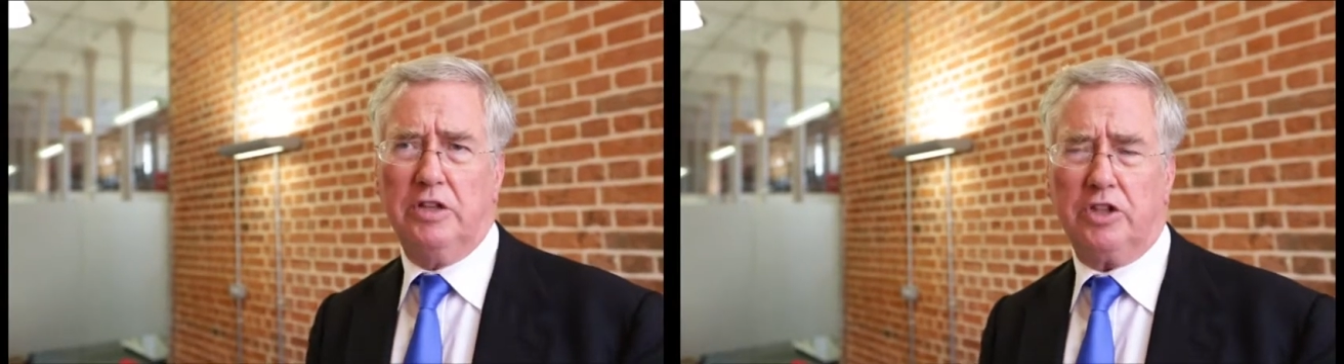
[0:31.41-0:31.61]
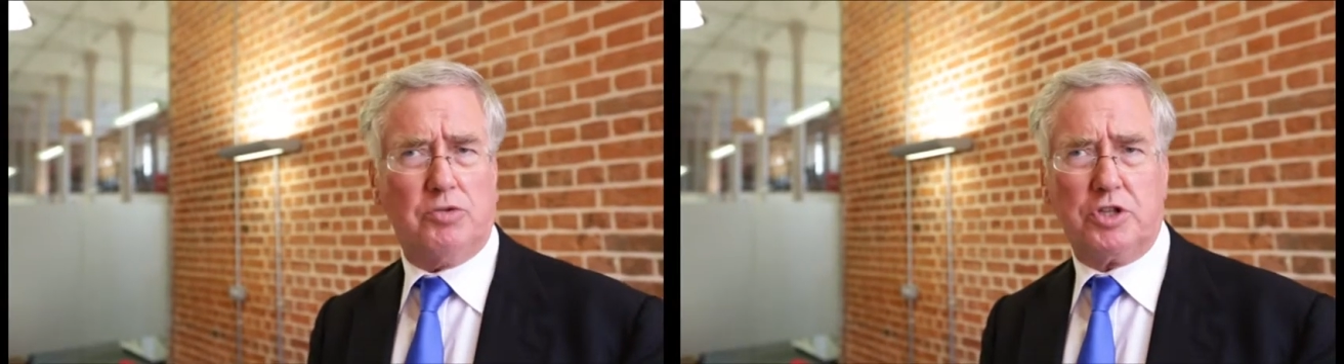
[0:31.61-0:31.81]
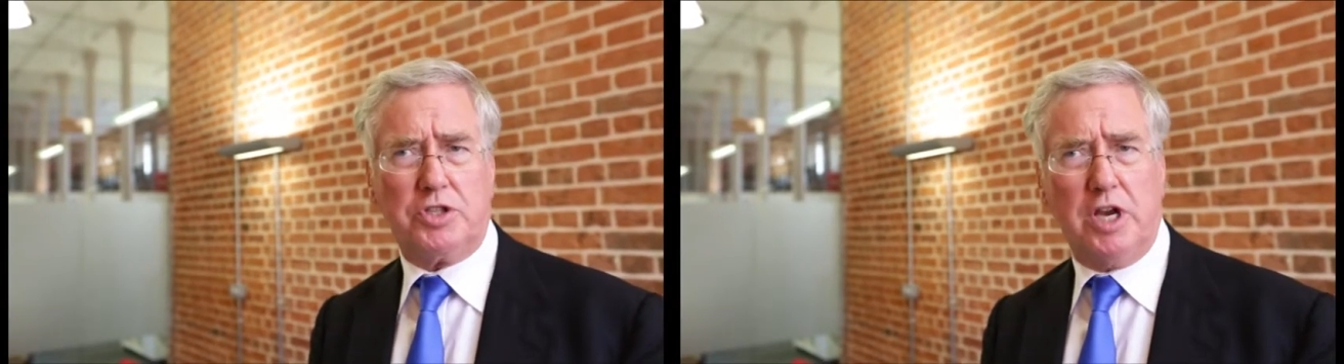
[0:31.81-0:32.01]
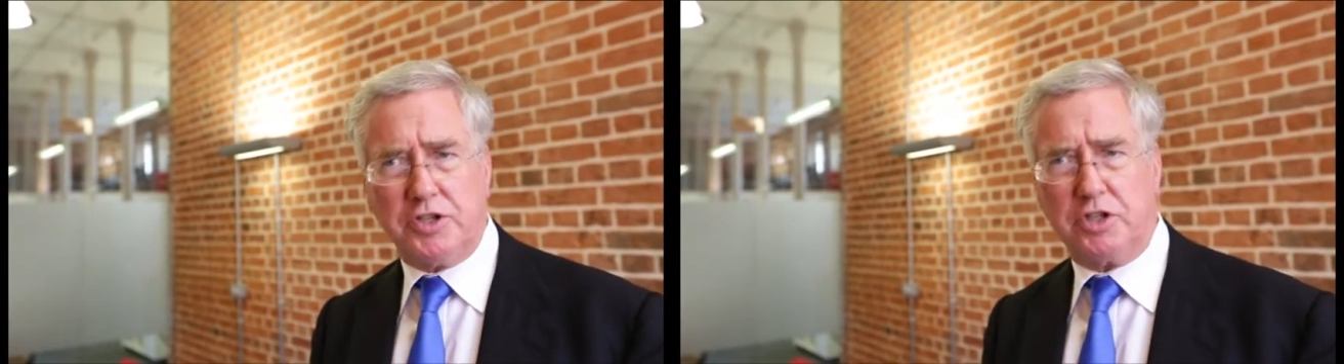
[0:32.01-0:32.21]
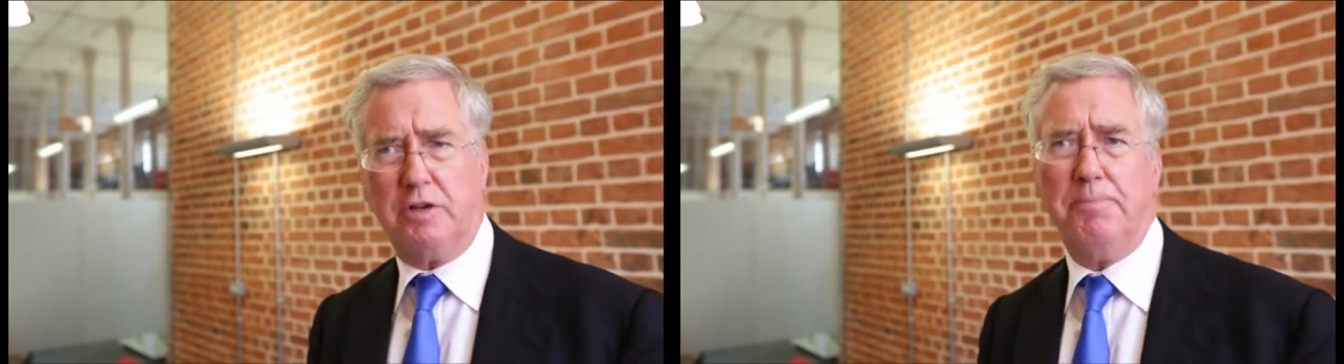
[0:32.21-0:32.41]
Colchester
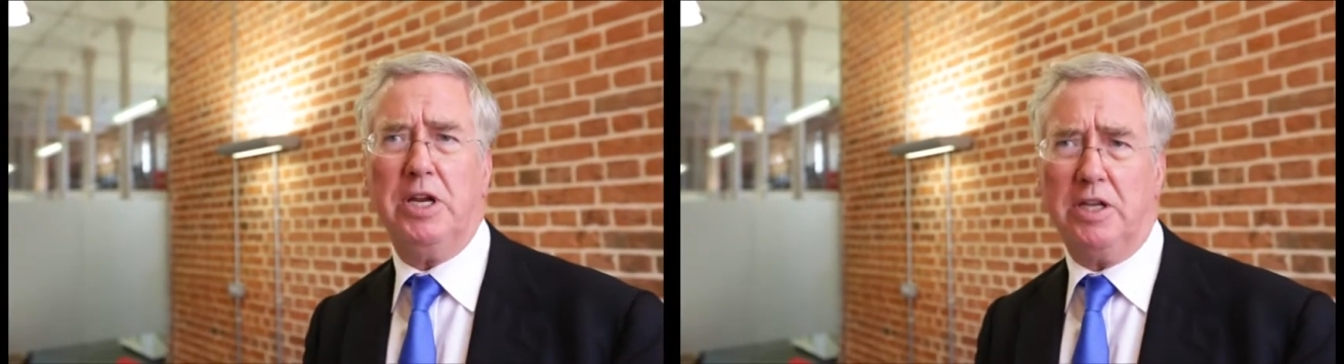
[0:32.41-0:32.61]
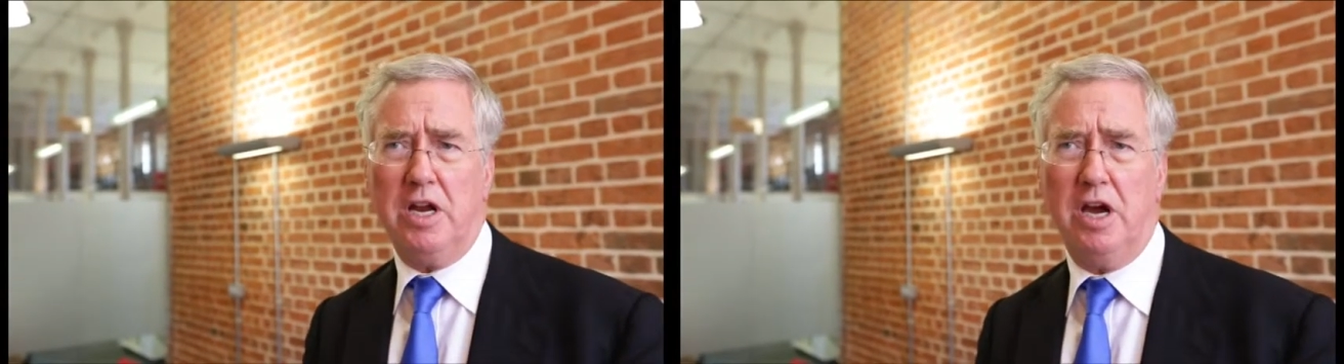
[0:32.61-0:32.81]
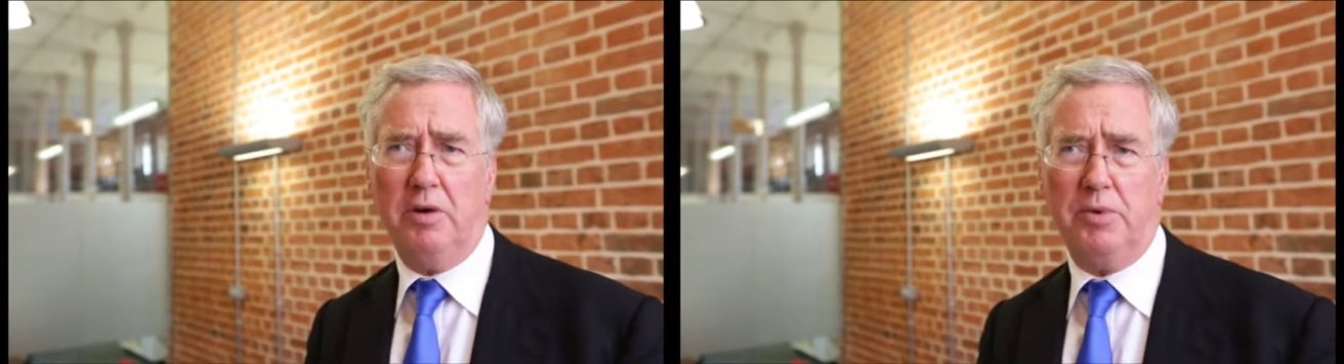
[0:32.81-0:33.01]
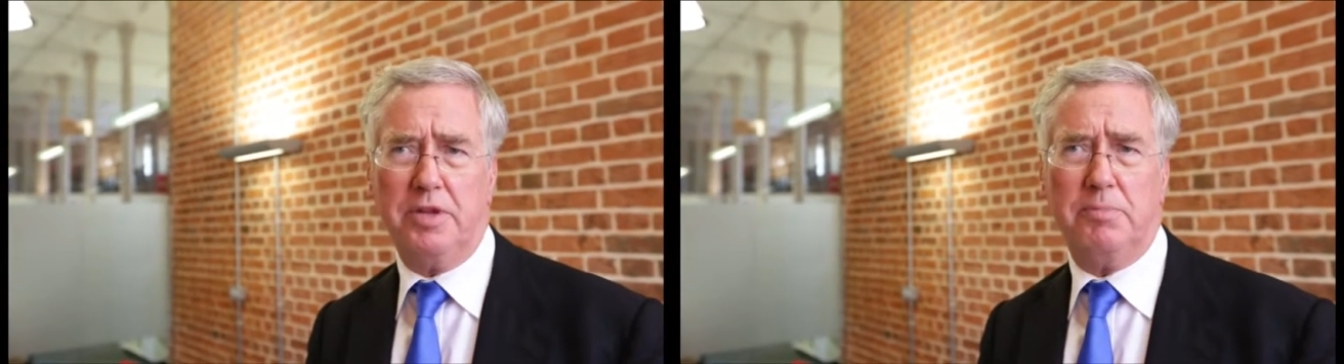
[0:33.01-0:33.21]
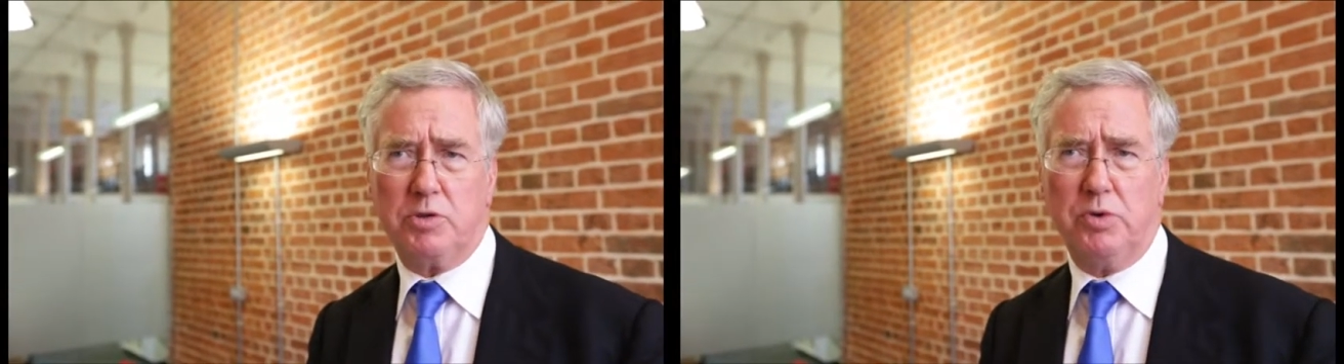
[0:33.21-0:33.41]
has to compete now
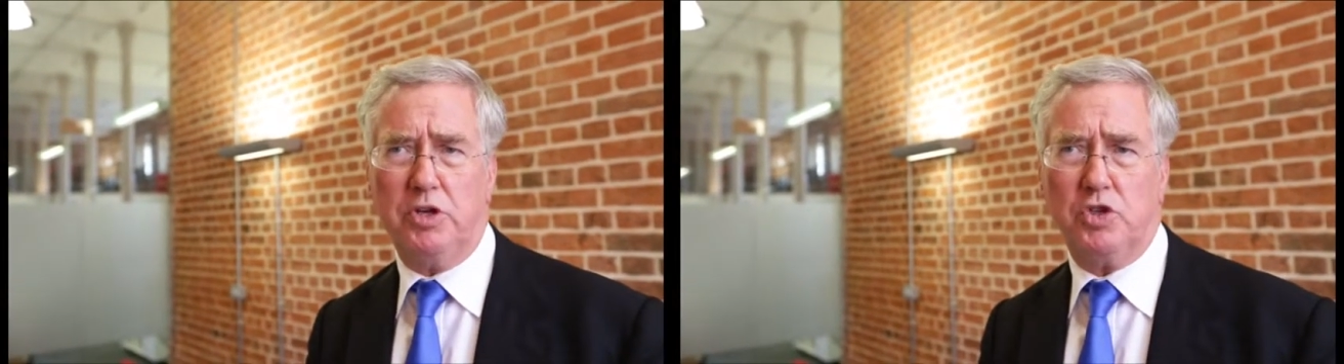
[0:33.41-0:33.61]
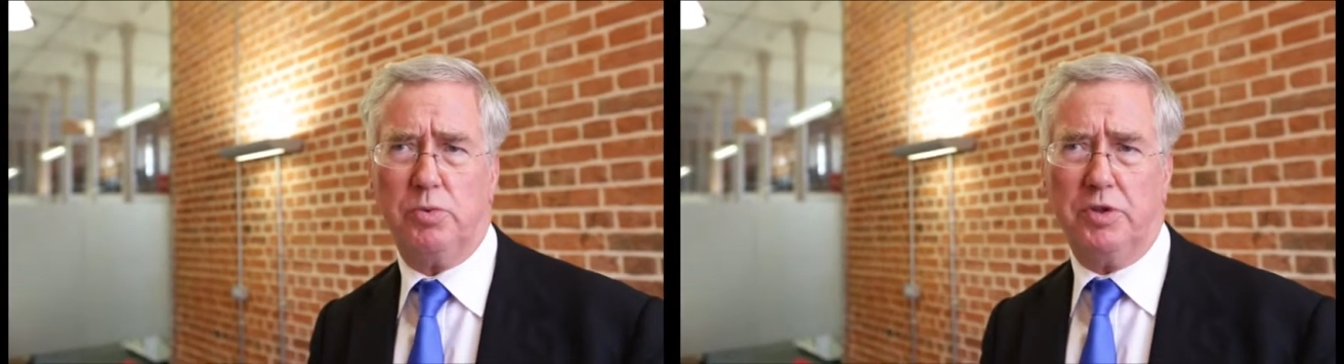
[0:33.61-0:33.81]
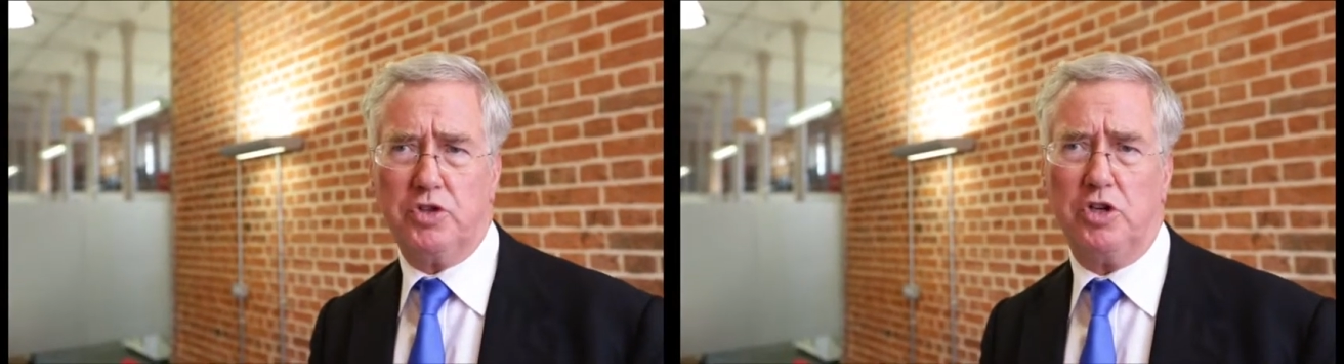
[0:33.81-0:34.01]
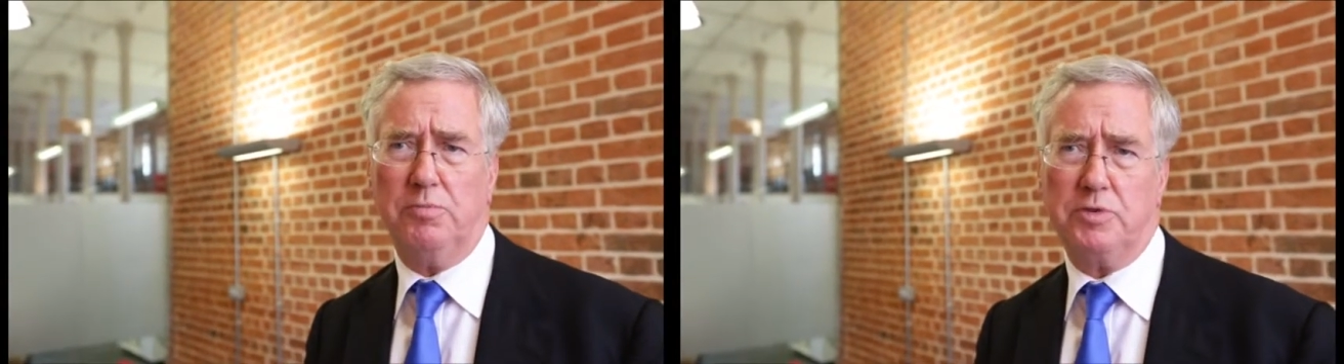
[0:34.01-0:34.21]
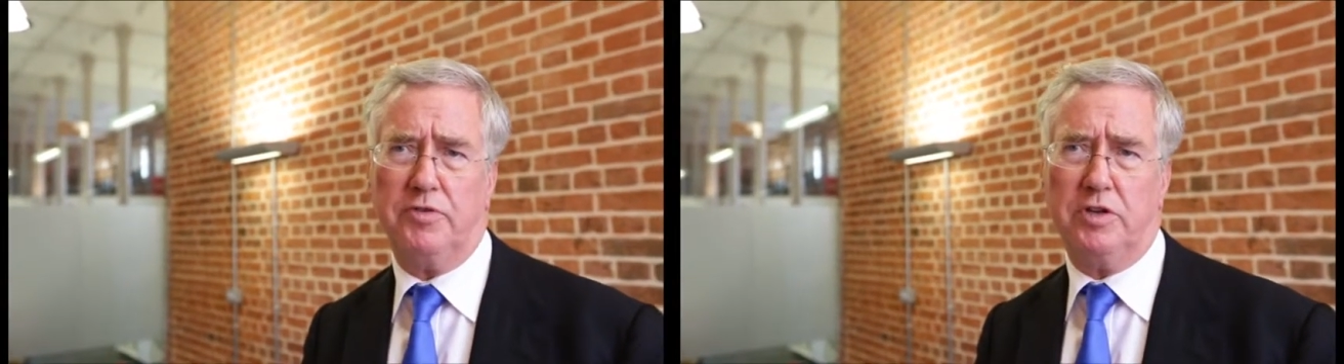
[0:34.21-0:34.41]
with Ipswich, with
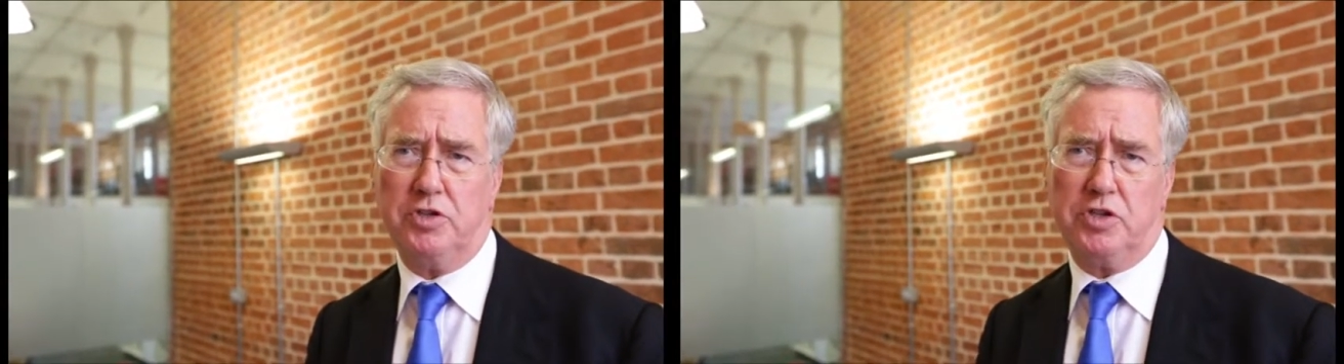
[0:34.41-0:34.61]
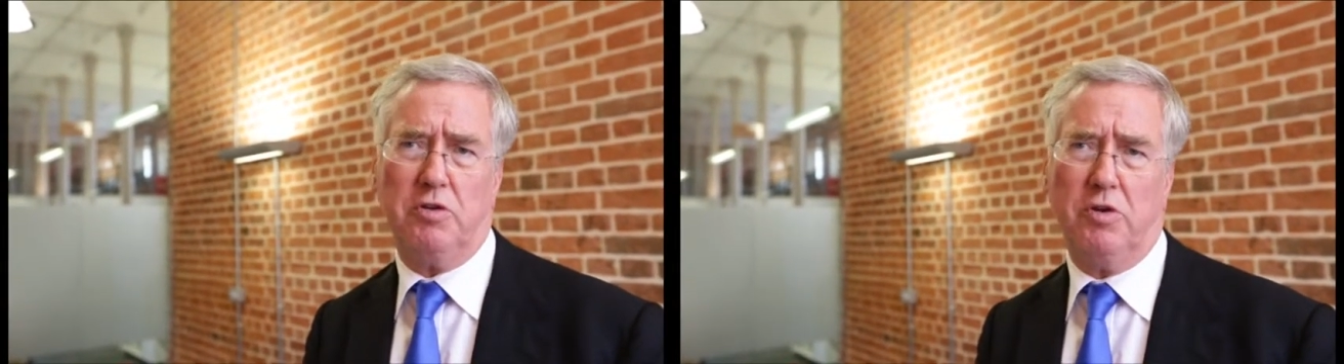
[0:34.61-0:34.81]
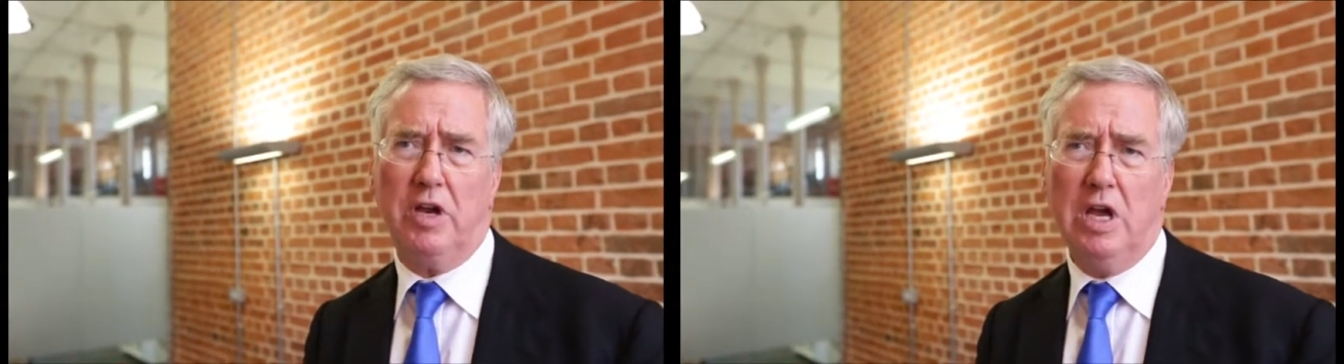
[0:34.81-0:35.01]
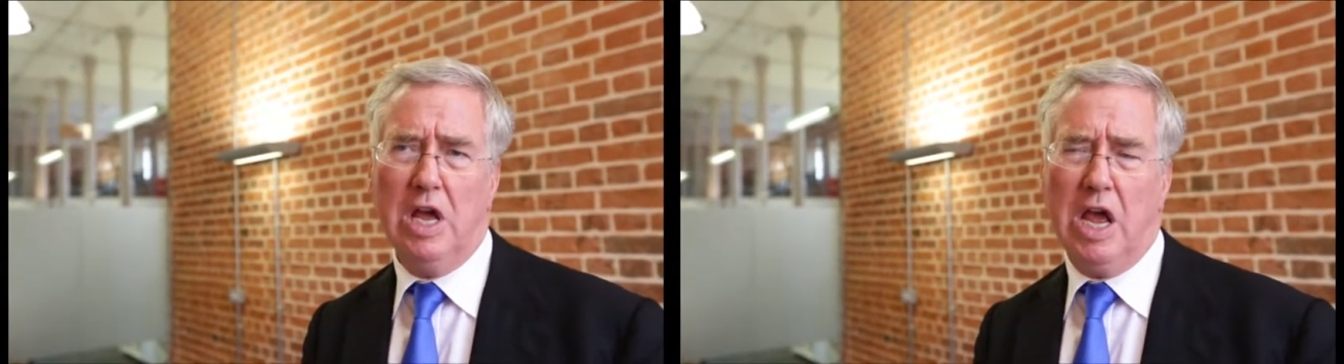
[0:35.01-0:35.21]
Chelmsford and so on.